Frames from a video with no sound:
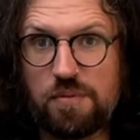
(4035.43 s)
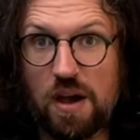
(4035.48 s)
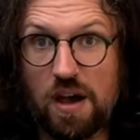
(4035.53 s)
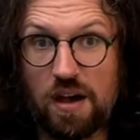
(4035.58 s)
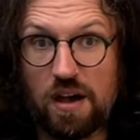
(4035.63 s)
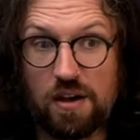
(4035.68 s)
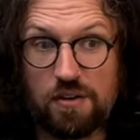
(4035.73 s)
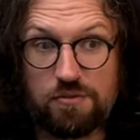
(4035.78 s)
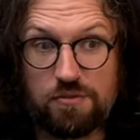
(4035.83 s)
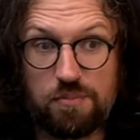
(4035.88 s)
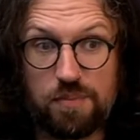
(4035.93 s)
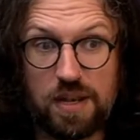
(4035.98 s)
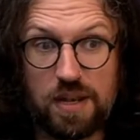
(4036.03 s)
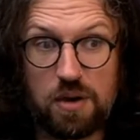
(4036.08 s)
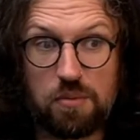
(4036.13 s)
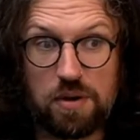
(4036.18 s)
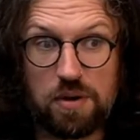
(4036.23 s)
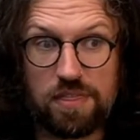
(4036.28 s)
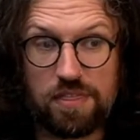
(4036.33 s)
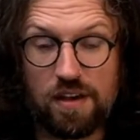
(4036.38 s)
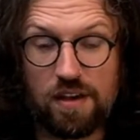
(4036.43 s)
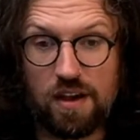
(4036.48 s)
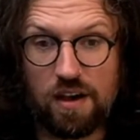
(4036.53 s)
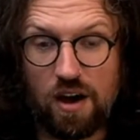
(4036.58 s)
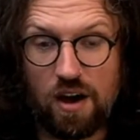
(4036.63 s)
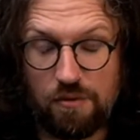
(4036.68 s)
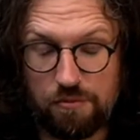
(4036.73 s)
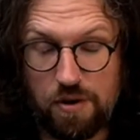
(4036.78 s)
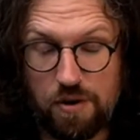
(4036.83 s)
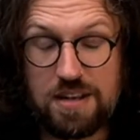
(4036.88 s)
are familiar with
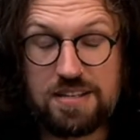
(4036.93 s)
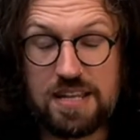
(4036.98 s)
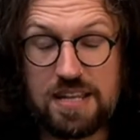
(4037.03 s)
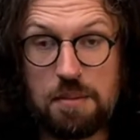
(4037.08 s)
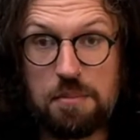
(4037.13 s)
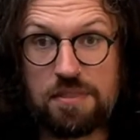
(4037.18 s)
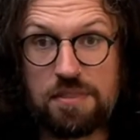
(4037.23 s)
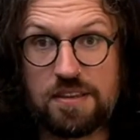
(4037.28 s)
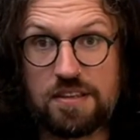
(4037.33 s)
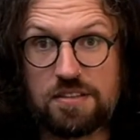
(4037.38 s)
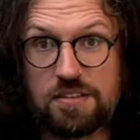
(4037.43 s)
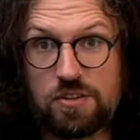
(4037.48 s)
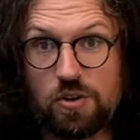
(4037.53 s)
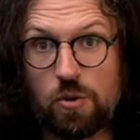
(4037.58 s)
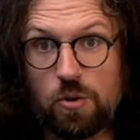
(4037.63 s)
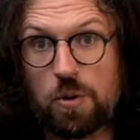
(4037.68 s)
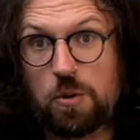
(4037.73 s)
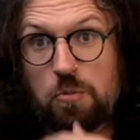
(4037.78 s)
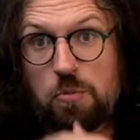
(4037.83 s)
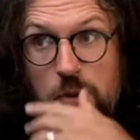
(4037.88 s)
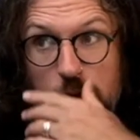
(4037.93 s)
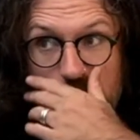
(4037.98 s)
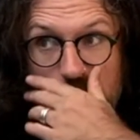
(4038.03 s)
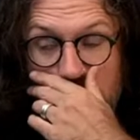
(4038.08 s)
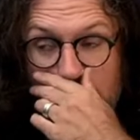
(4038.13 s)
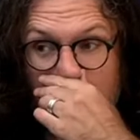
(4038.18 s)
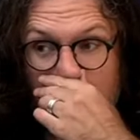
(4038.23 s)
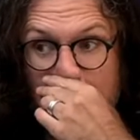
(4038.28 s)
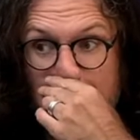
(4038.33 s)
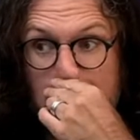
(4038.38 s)
our friend Timothy's story, we
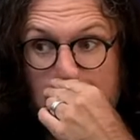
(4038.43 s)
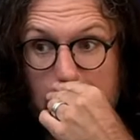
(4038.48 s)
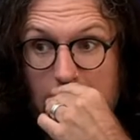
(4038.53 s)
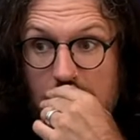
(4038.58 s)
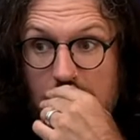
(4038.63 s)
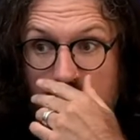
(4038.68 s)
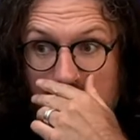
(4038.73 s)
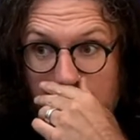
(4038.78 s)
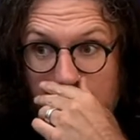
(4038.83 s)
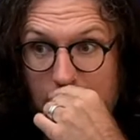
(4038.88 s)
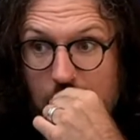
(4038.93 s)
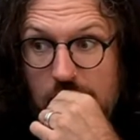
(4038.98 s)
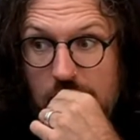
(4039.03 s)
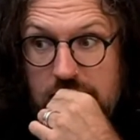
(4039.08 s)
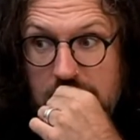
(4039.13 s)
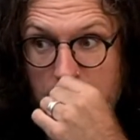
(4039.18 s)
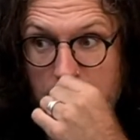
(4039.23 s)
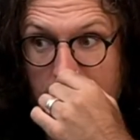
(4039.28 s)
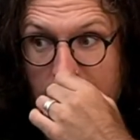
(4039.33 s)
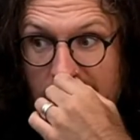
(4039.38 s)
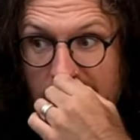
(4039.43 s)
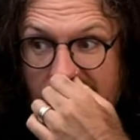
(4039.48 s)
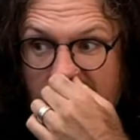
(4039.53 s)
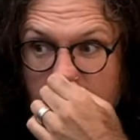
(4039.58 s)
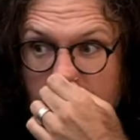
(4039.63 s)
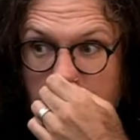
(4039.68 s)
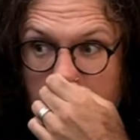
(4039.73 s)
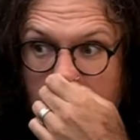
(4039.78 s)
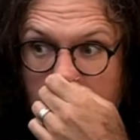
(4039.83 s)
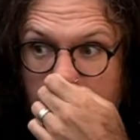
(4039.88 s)
learned a bit about Timothy
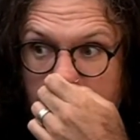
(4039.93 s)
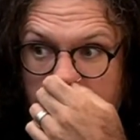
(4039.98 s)
last week.